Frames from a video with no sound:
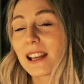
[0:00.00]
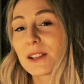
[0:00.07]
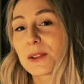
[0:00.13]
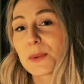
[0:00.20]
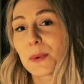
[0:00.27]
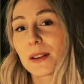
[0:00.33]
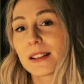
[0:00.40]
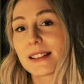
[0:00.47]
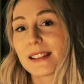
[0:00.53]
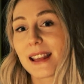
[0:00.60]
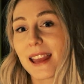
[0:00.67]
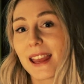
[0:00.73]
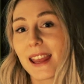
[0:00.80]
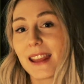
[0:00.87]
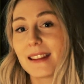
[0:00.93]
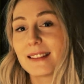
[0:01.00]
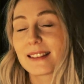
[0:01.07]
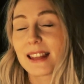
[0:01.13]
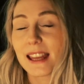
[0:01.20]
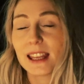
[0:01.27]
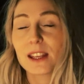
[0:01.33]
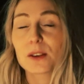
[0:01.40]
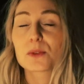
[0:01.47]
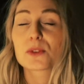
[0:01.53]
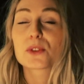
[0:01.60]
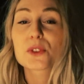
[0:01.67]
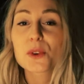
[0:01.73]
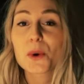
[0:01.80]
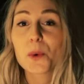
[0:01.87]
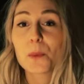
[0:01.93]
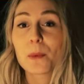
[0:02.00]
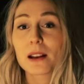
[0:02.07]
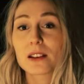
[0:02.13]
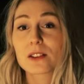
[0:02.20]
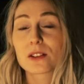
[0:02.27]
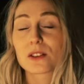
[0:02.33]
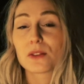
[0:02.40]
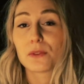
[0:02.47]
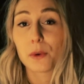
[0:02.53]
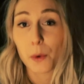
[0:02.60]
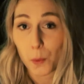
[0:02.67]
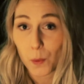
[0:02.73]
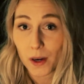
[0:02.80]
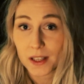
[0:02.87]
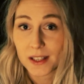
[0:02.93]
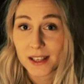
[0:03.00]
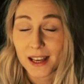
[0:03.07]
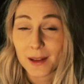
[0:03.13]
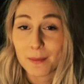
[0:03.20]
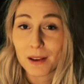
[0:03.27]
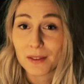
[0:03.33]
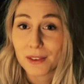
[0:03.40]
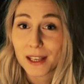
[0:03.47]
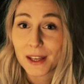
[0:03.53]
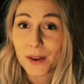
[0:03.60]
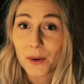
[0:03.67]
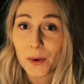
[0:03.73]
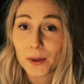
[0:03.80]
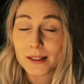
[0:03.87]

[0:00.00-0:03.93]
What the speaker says: I just want to say thank you so much for watching my video,